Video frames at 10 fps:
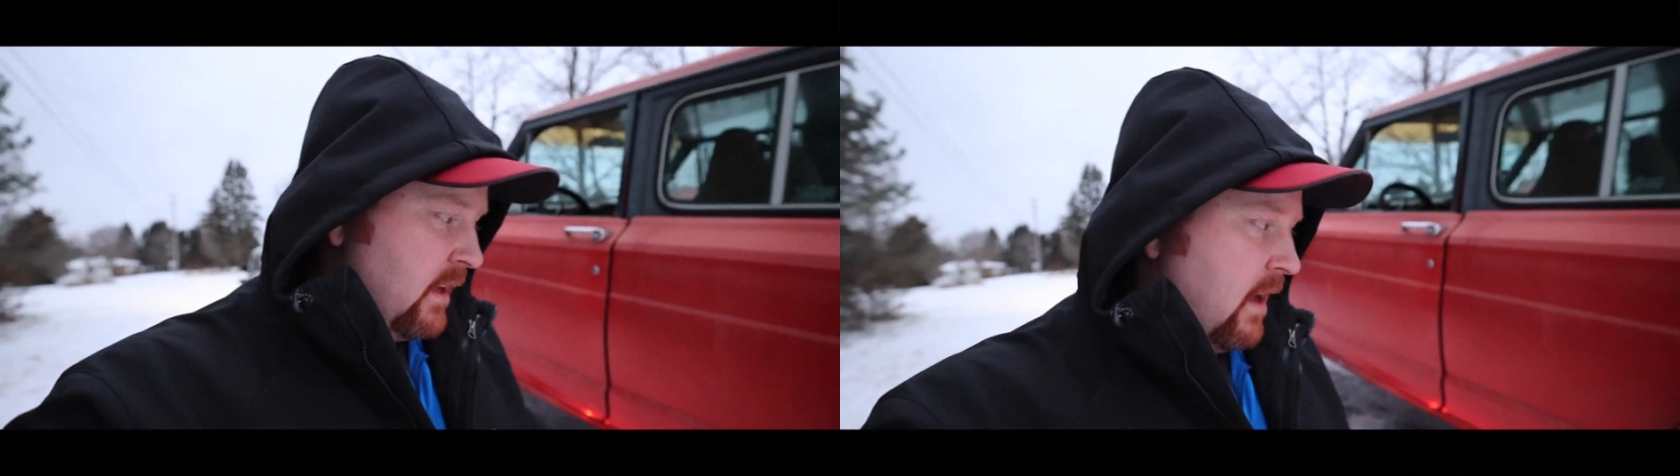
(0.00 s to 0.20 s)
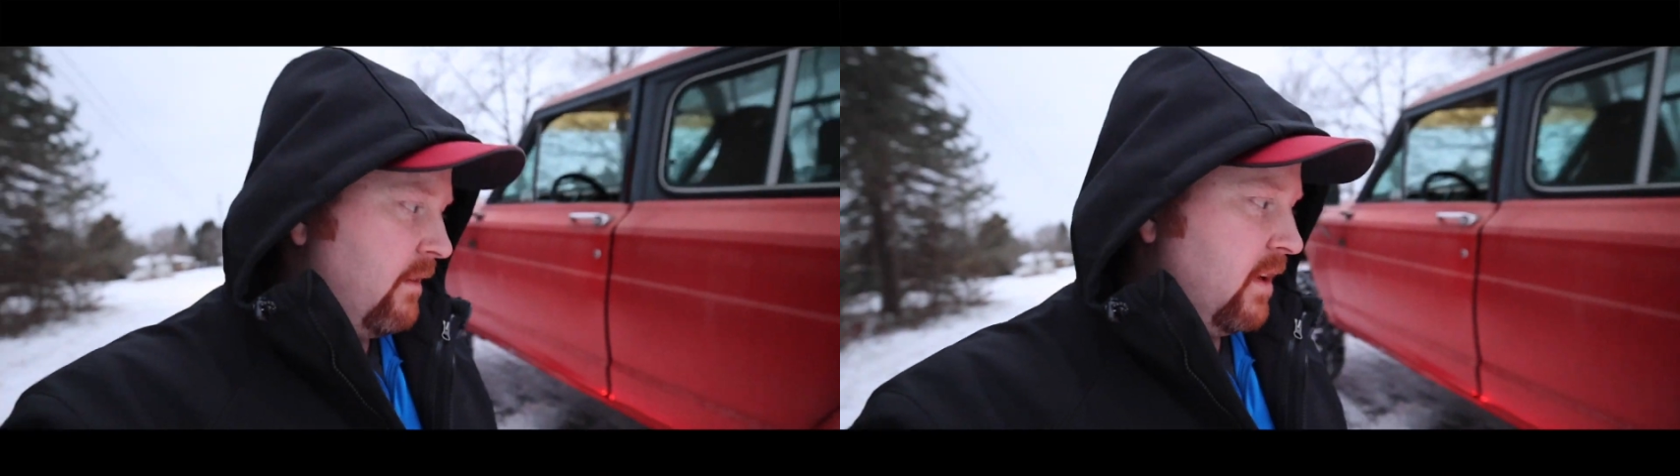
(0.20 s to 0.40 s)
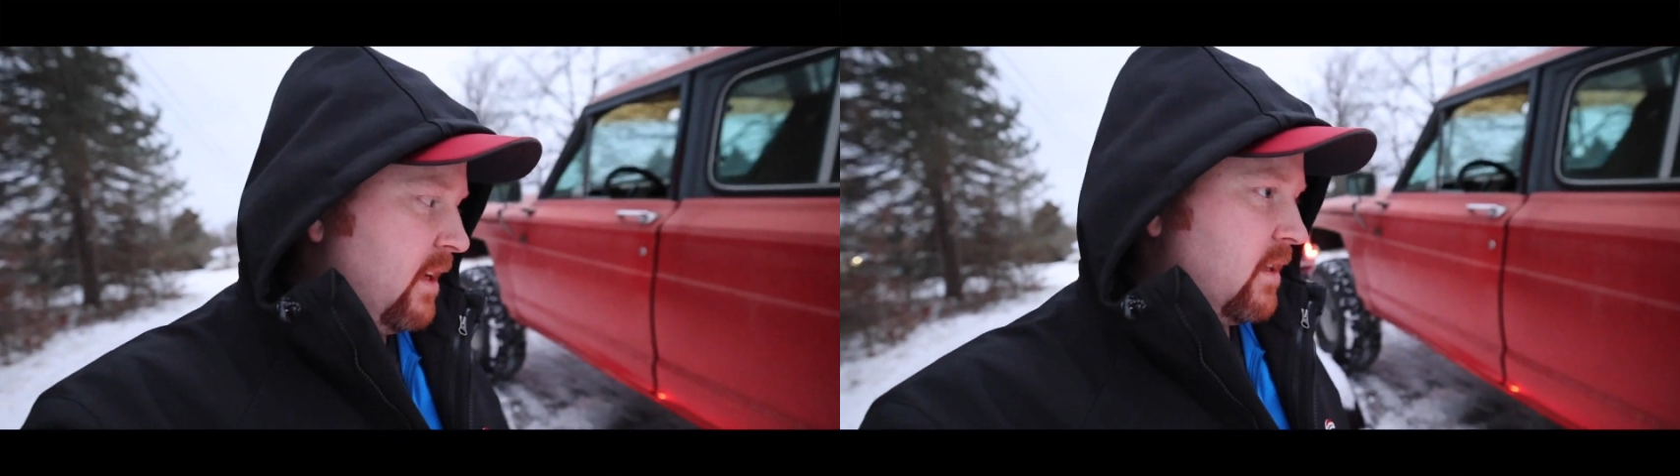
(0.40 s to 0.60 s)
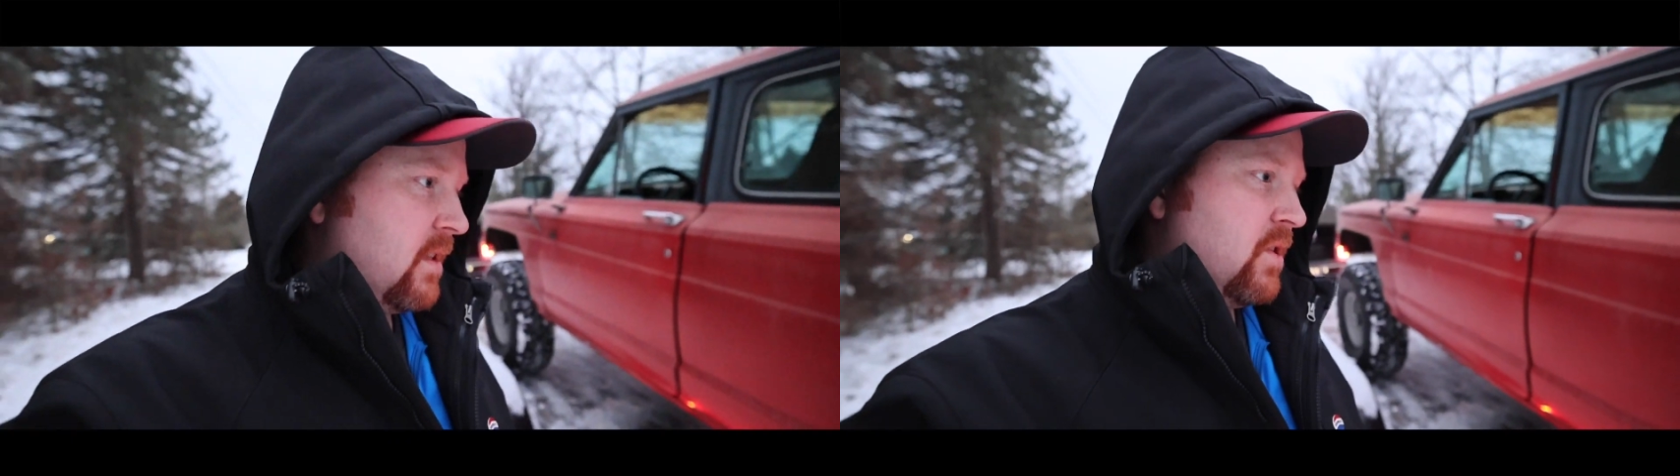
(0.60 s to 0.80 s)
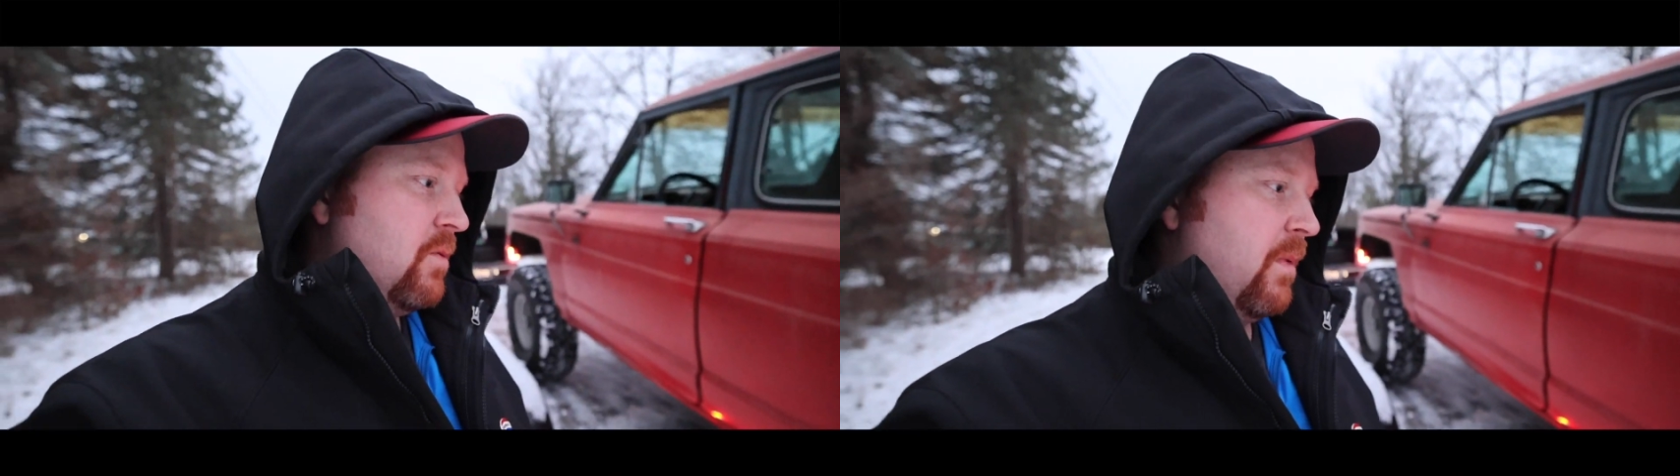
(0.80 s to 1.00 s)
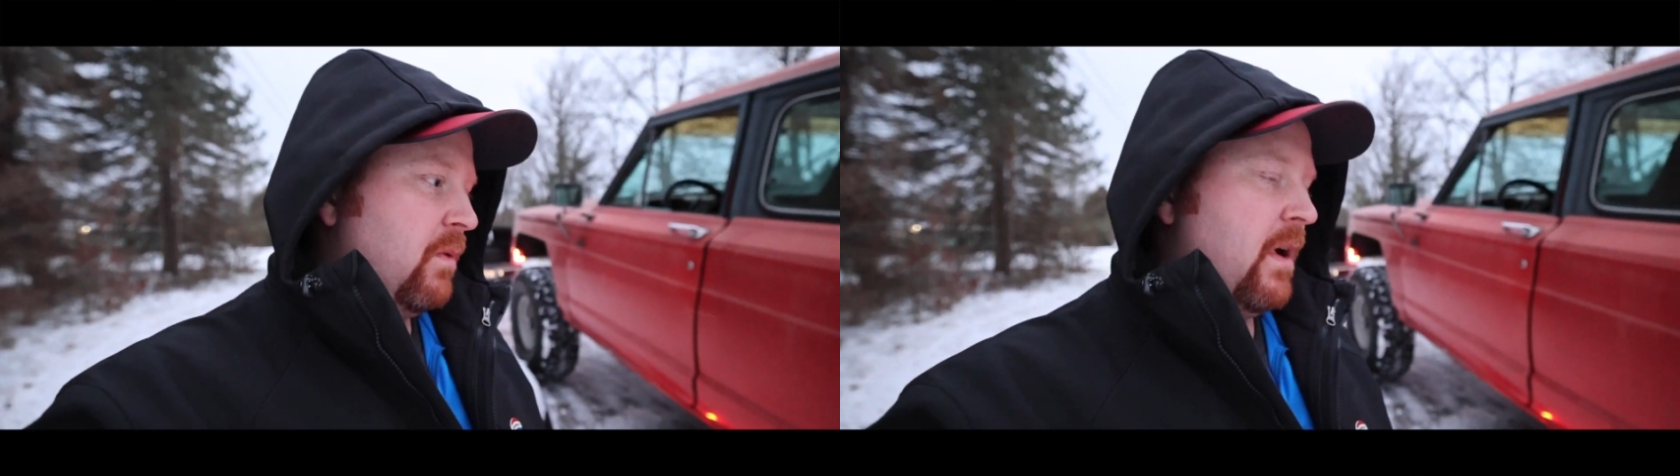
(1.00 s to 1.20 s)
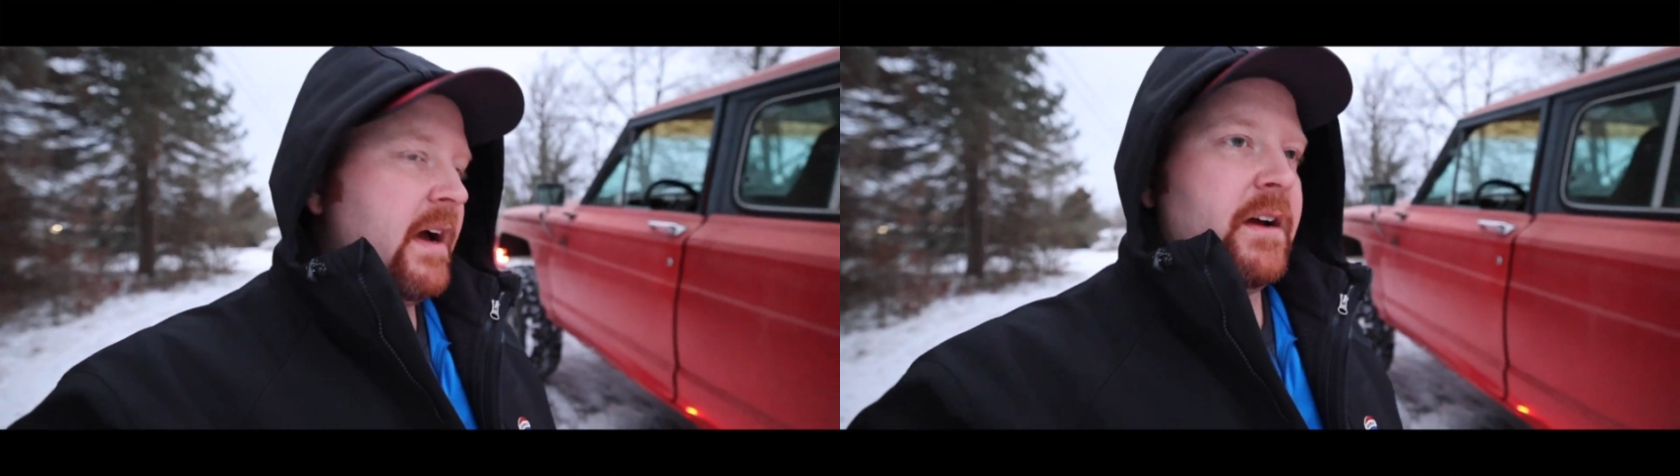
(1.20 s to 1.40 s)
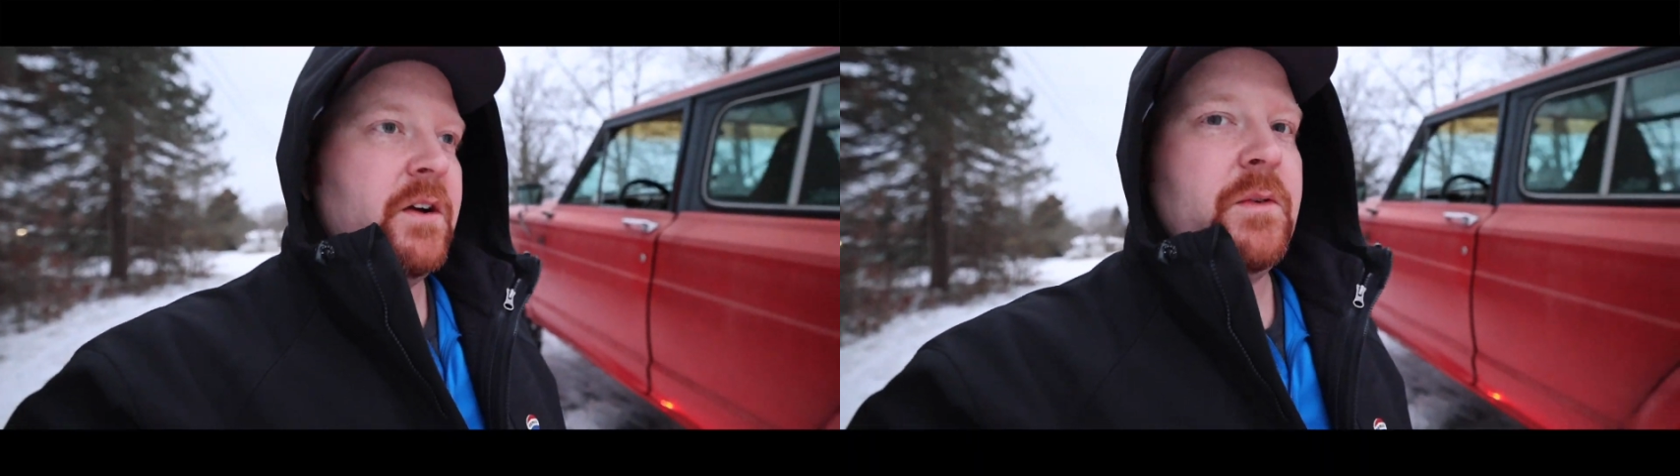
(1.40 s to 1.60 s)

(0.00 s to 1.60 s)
everything's super wet.